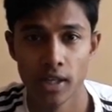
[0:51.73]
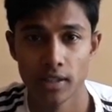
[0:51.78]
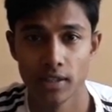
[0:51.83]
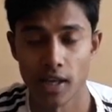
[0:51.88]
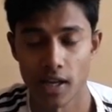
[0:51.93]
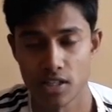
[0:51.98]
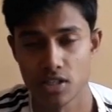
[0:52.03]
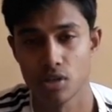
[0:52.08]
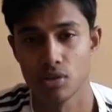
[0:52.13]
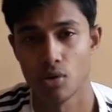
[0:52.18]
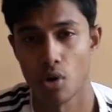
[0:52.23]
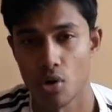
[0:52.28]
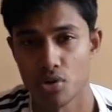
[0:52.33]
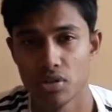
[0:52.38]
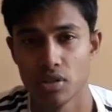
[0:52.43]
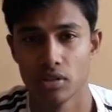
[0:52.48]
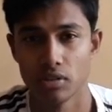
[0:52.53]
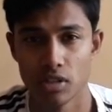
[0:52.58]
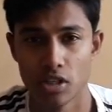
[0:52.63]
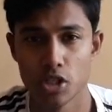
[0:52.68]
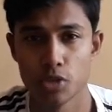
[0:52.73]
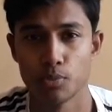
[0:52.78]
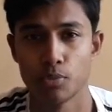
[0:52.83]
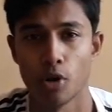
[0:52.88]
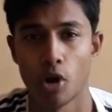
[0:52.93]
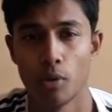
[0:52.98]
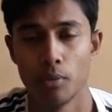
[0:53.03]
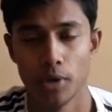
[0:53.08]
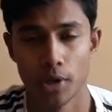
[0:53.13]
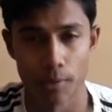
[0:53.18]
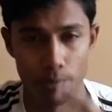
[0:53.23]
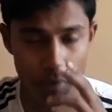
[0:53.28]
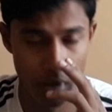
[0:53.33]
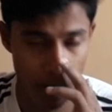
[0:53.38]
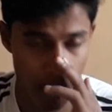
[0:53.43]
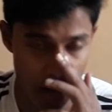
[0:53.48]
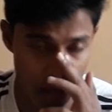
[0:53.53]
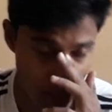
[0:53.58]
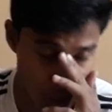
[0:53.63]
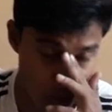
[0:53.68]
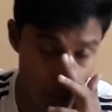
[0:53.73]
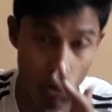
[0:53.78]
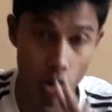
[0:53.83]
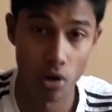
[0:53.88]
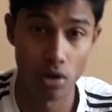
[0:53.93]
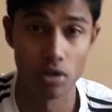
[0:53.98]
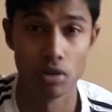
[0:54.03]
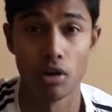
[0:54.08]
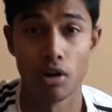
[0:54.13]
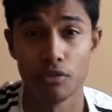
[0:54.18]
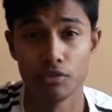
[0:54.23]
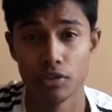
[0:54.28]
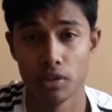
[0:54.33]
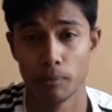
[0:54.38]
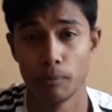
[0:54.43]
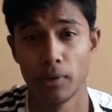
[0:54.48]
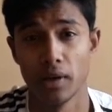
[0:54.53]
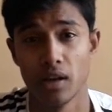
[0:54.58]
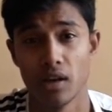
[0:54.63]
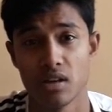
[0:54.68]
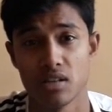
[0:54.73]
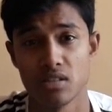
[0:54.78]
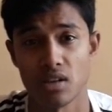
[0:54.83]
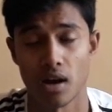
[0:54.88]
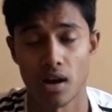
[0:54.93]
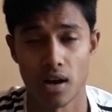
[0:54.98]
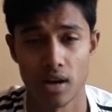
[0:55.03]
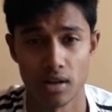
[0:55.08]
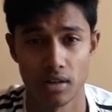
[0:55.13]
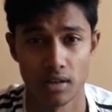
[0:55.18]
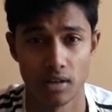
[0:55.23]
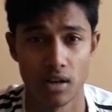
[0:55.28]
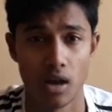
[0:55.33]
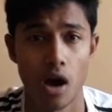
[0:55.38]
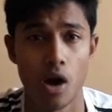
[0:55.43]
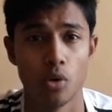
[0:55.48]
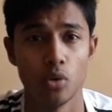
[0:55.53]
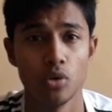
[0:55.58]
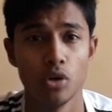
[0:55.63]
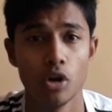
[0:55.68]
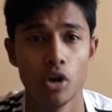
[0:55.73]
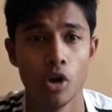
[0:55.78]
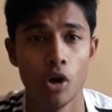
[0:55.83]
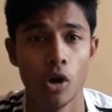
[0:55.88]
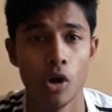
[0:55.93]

that's causing this problem, and the moral of the players are down.